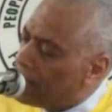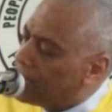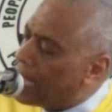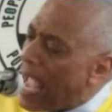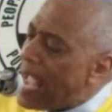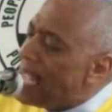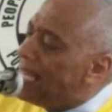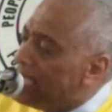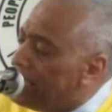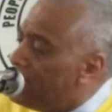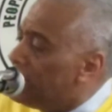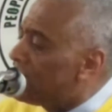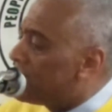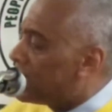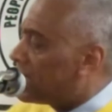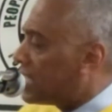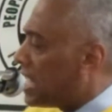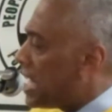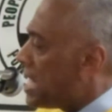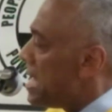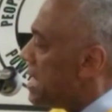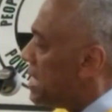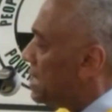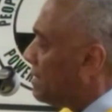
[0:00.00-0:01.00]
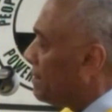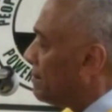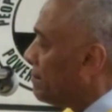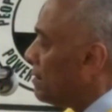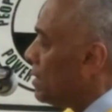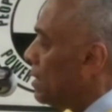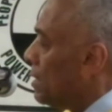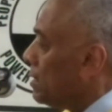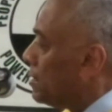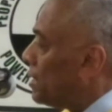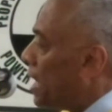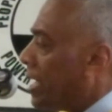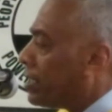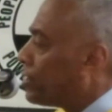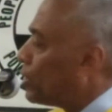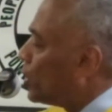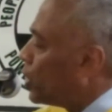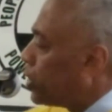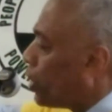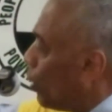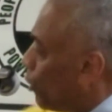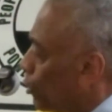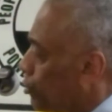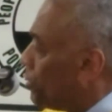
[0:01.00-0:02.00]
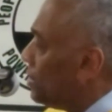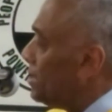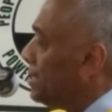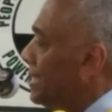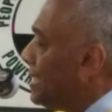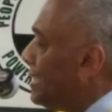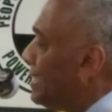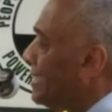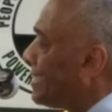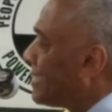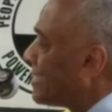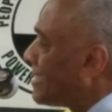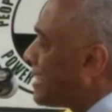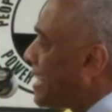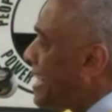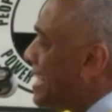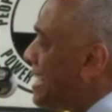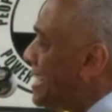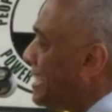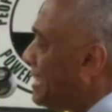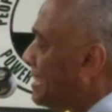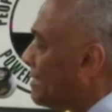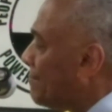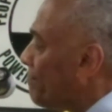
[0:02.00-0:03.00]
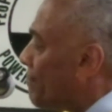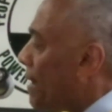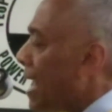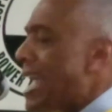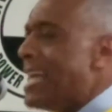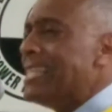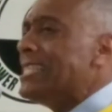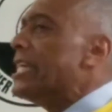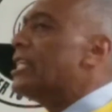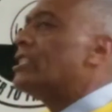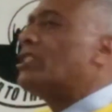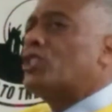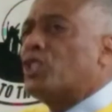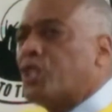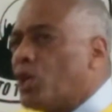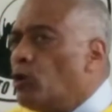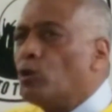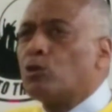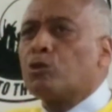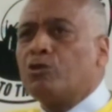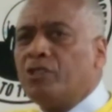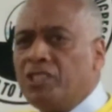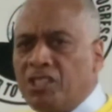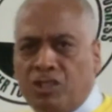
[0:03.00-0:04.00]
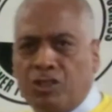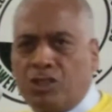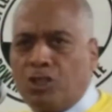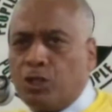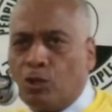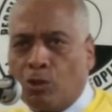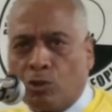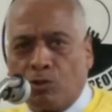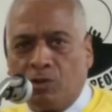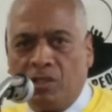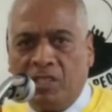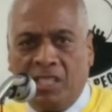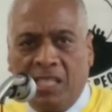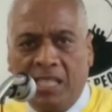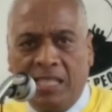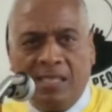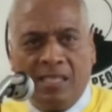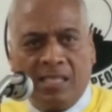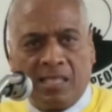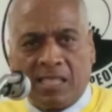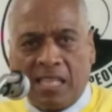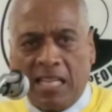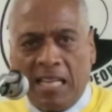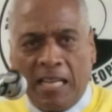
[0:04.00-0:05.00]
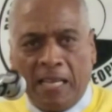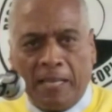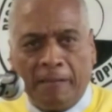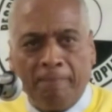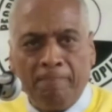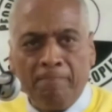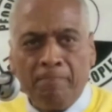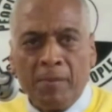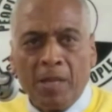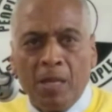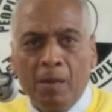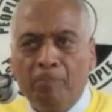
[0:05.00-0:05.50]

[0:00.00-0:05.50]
They didn't see it. Their children didn't see it. And their children's children didn't see it.